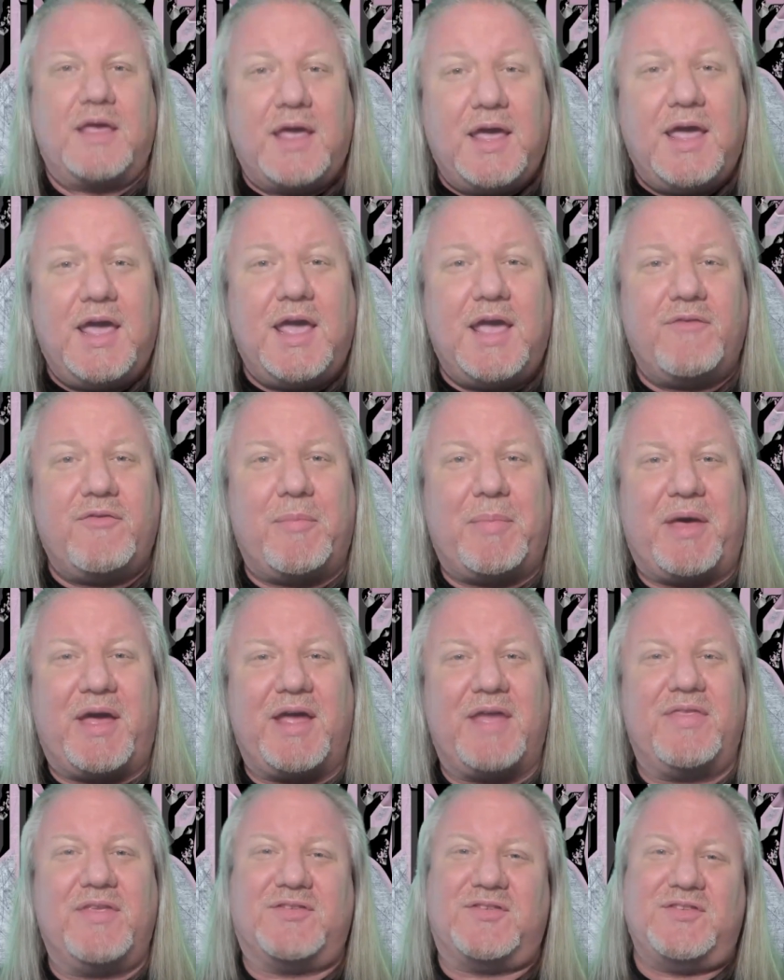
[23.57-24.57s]
Hey
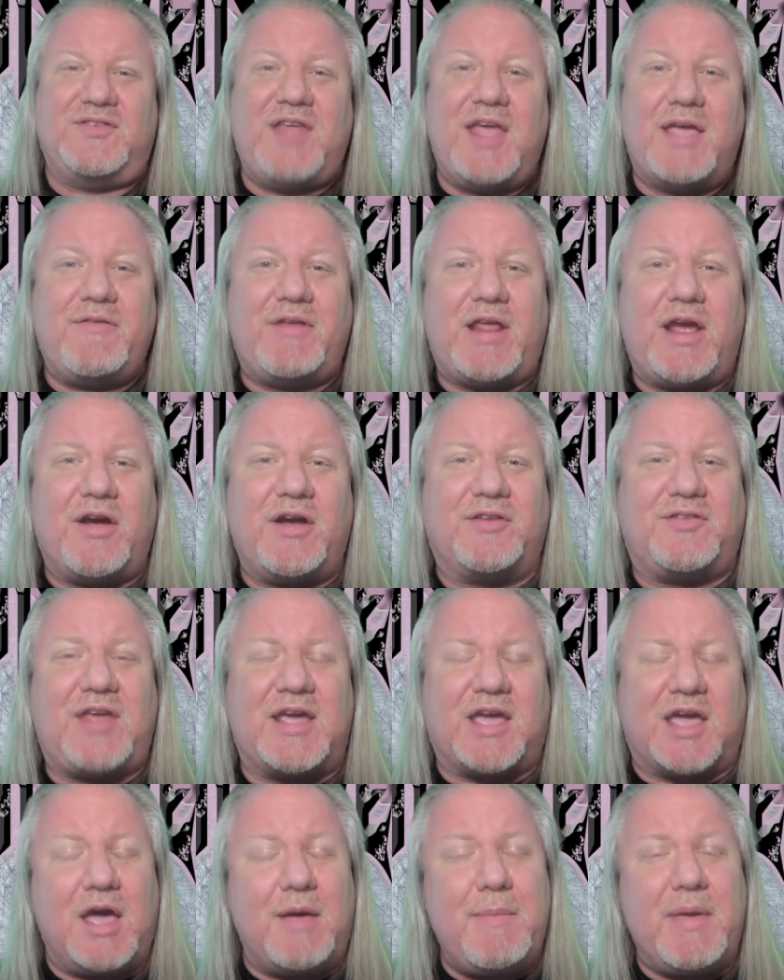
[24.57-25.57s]
everybody, this is David
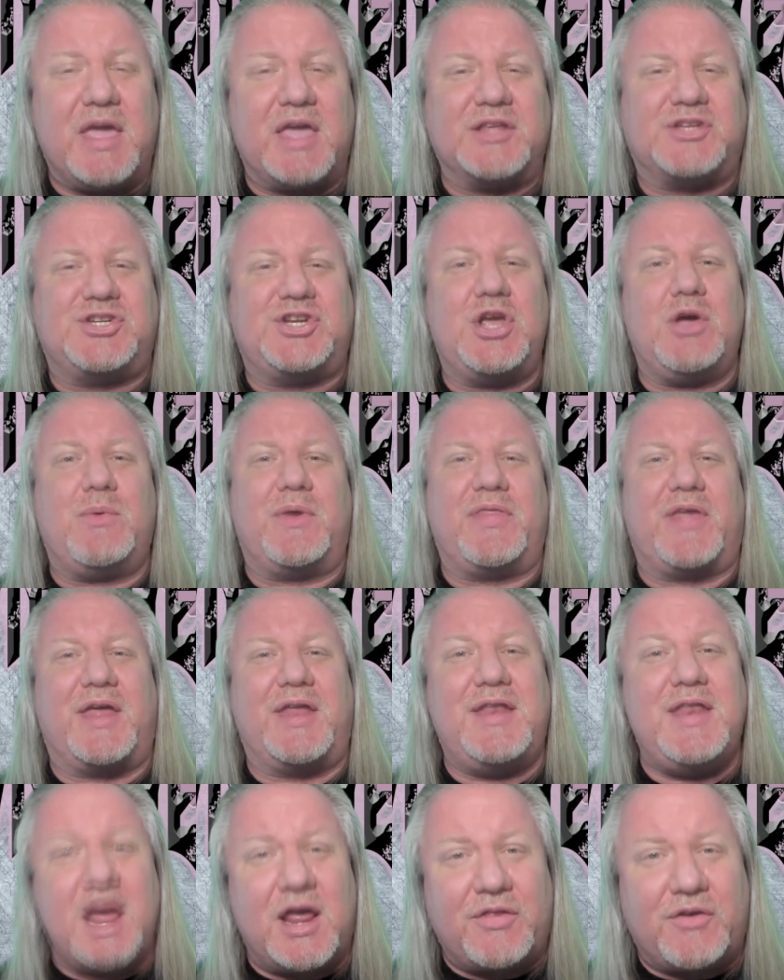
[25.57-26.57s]
Heretic coming at you with
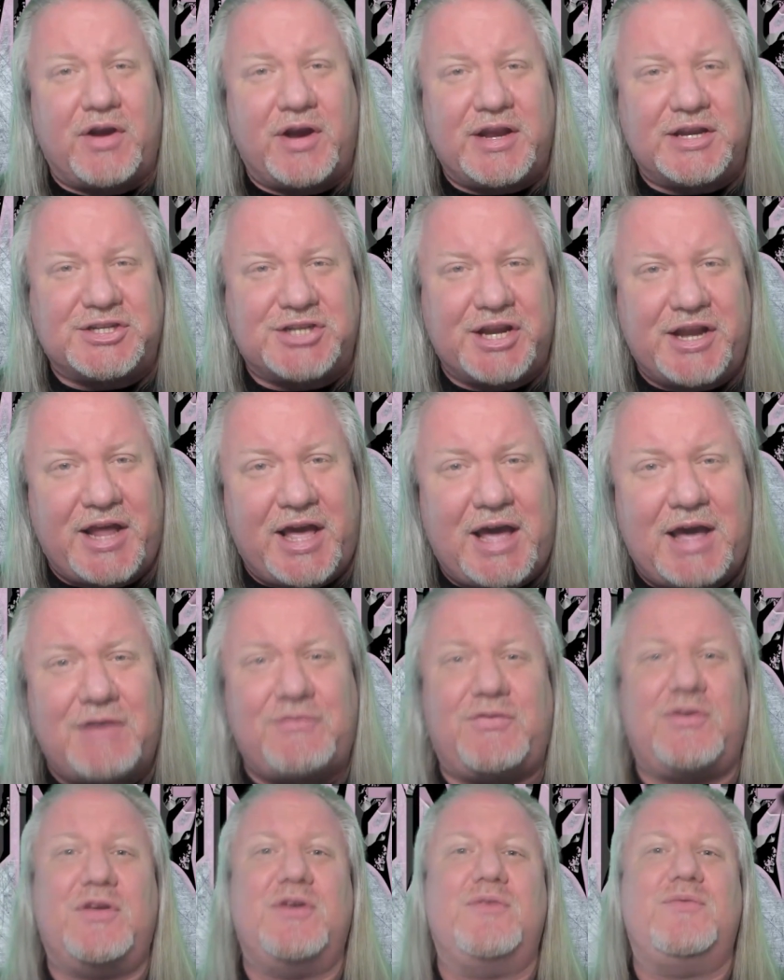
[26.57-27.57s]
another edition
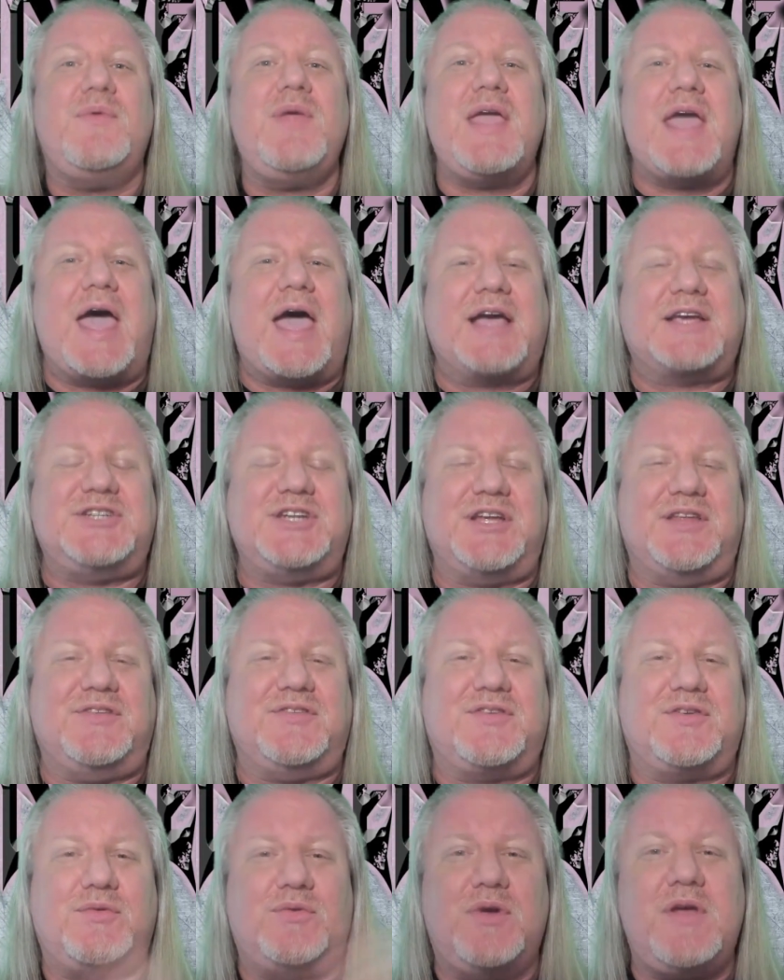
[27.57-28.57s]
of
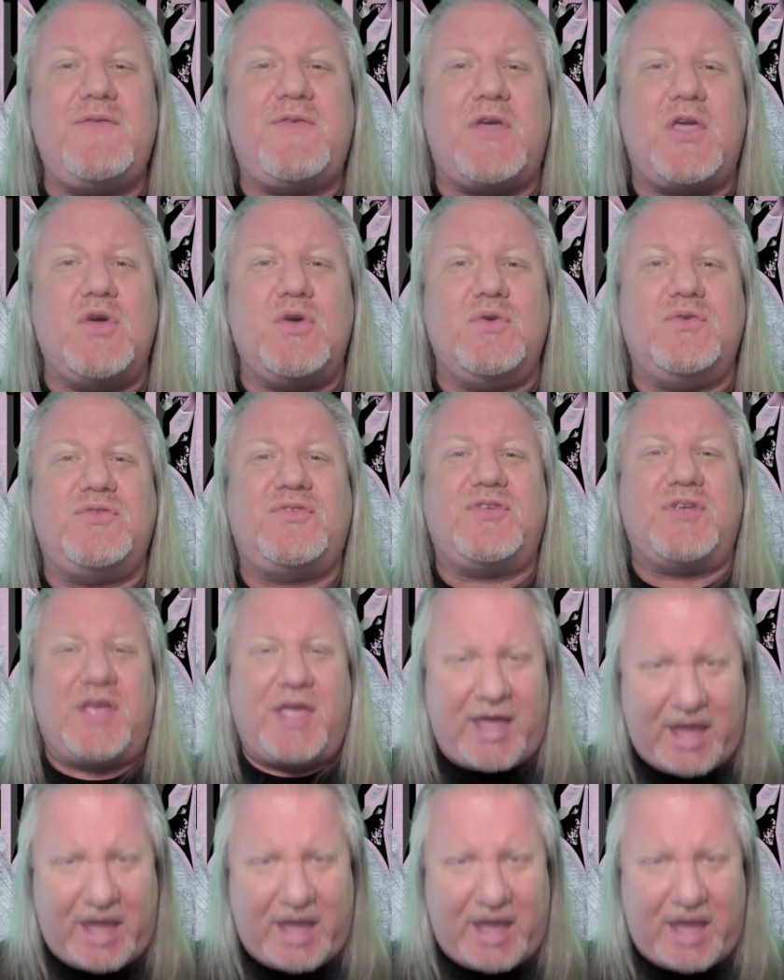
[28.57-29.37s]
Reactions, Reviews,